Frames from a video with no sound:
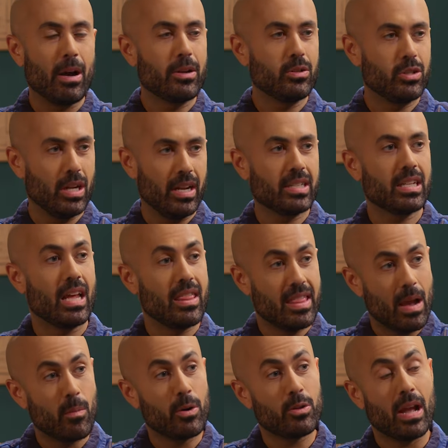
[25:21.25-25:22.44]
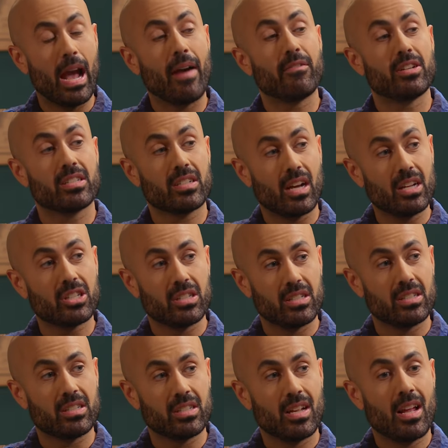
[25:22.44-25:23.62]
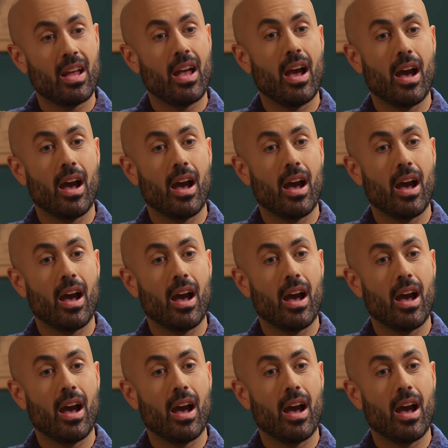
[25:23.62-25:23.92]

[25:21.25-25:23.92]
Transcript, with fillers: about eugenics. And then when you have discussions right.